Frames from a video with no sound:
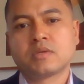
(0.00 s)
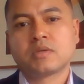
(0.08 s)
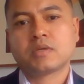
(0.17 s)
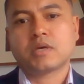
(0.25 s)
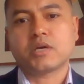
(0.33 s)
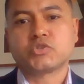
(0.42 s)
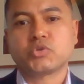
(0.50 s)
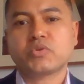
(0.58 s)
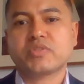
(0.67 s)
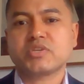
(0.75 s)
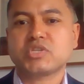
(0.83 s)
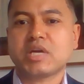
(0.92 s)
Assure
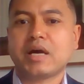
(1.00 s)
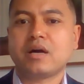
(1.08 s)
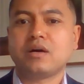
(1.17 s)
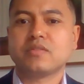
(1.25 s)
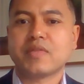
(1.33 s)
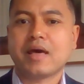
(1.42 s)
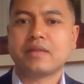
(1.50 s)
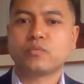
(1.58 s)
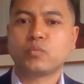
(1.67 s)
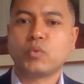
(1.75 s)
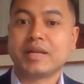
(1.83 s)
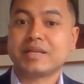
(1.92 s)
the child that
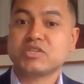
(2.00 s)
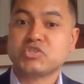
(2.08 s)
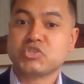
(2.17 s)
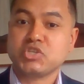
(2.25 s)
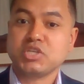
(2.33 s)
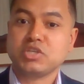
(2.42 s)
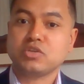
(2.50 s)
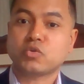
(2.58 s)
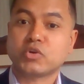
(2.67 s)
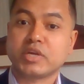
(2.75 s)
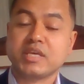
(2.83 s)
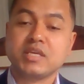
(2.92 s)
what she
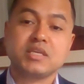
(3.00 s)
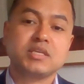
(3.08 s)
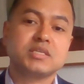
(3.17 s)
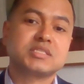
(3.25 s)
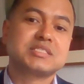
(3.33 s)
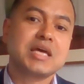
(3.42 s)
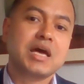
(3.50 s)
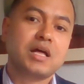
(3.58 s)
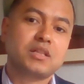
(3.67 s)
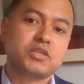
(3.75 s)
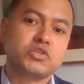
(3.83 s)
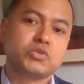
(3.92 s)
or he is
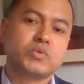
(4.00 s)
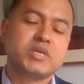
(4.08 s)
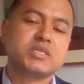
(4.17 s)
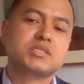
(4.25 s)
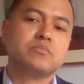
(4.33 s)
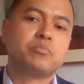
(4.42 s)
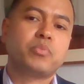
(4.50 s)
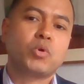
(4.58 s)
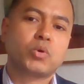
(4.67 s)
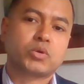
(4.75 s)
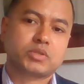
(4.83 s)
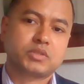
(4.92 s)
telling you is
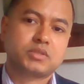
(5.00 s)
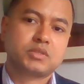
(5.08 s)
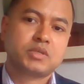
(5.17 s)
important,